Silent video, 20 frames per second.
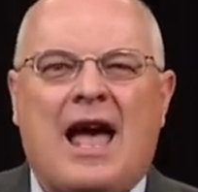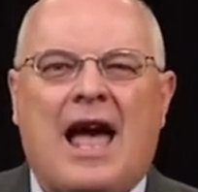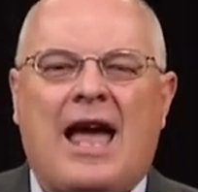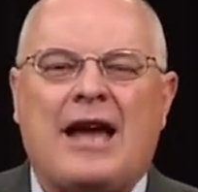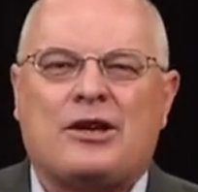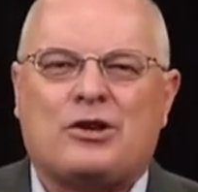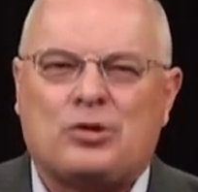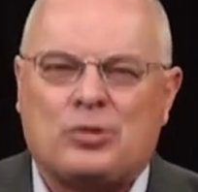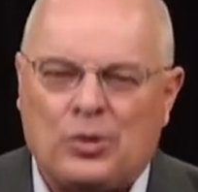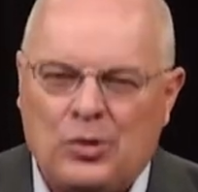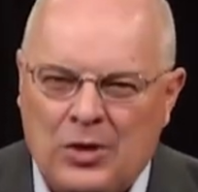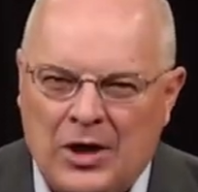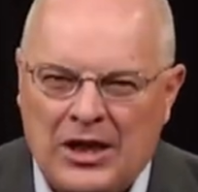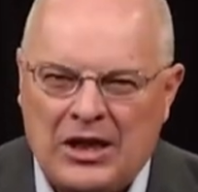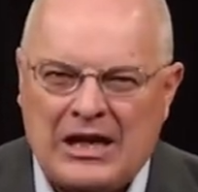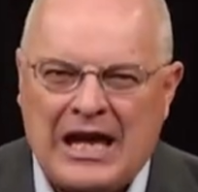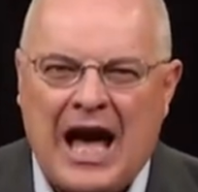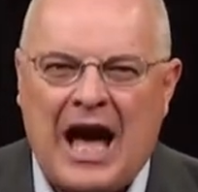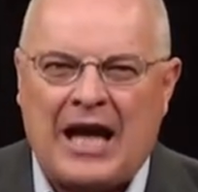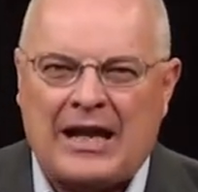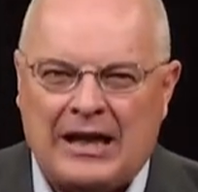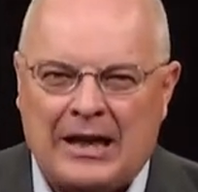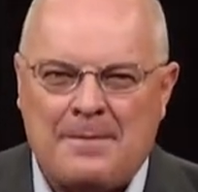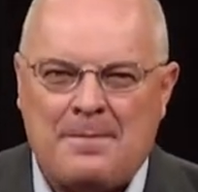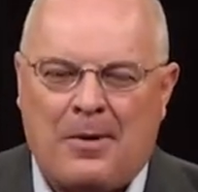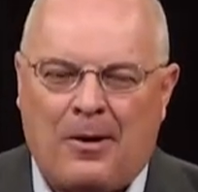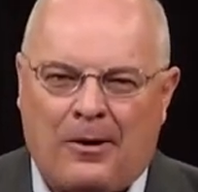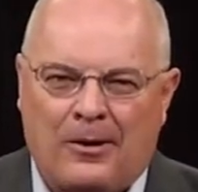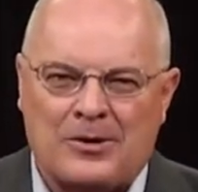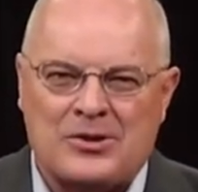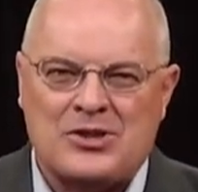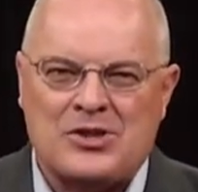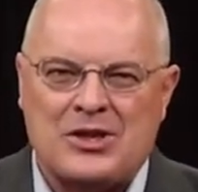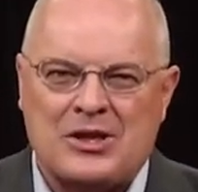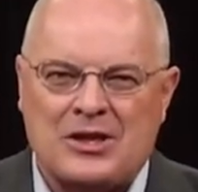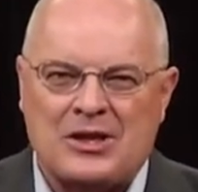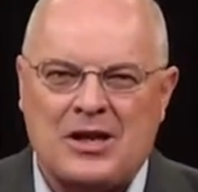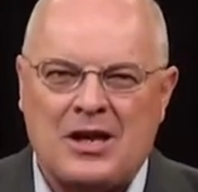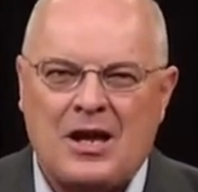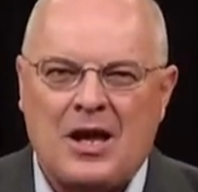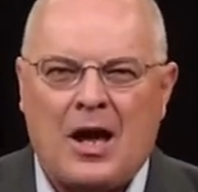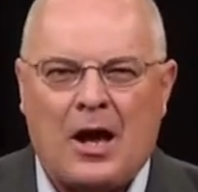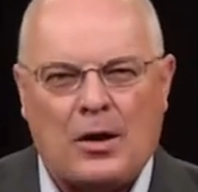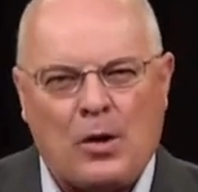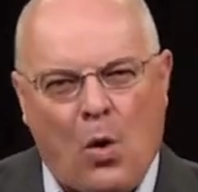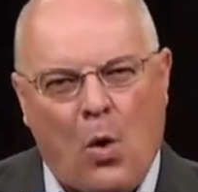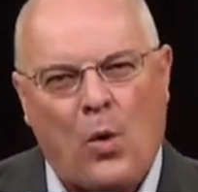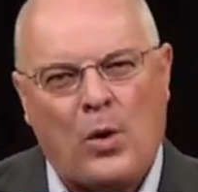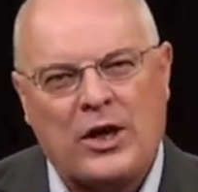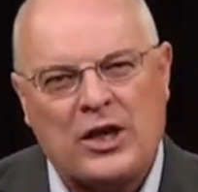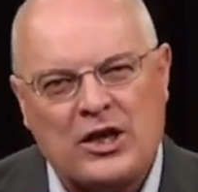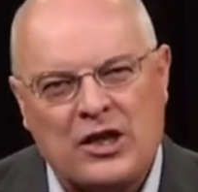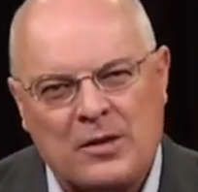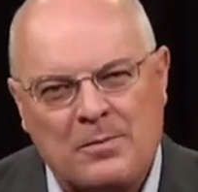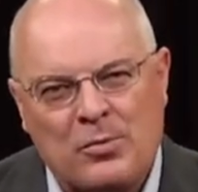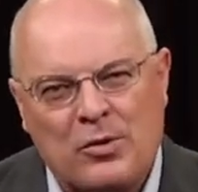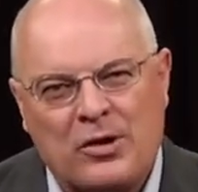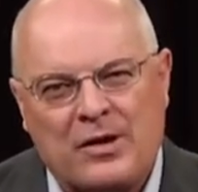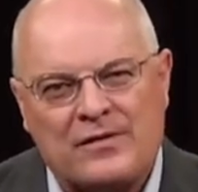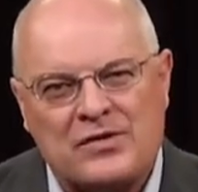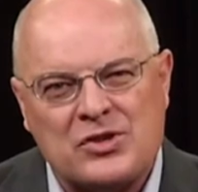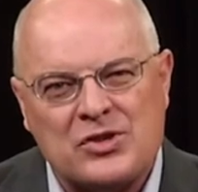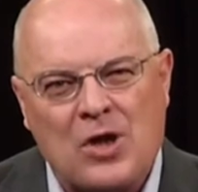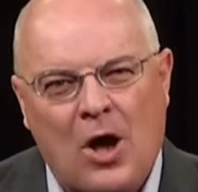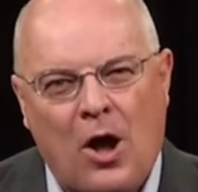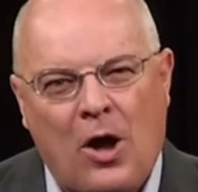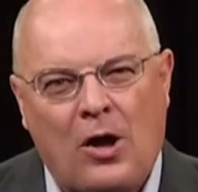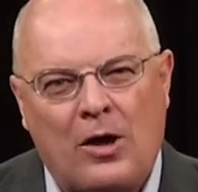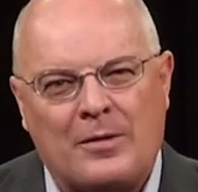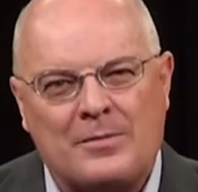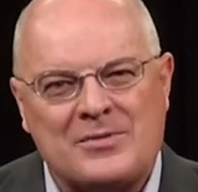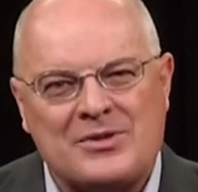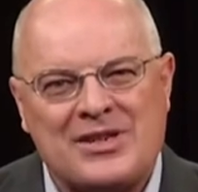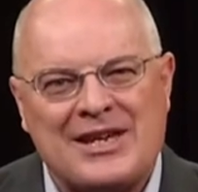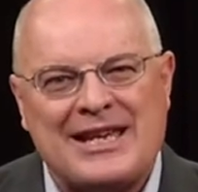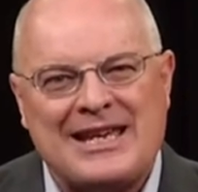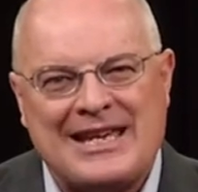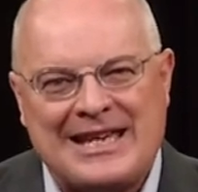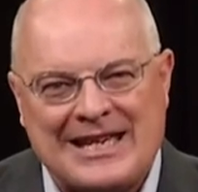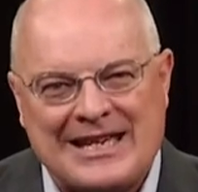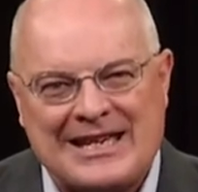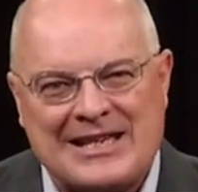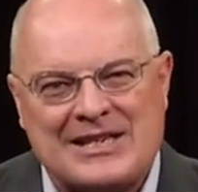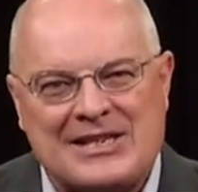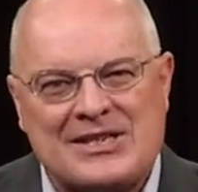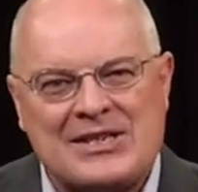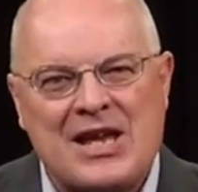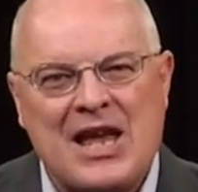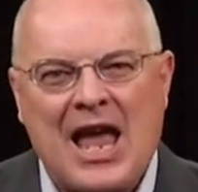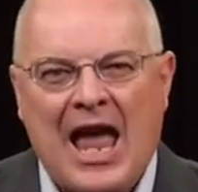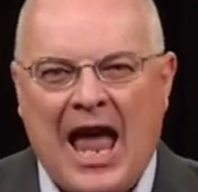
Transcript: a truly godly person, according to the book of Psalms, is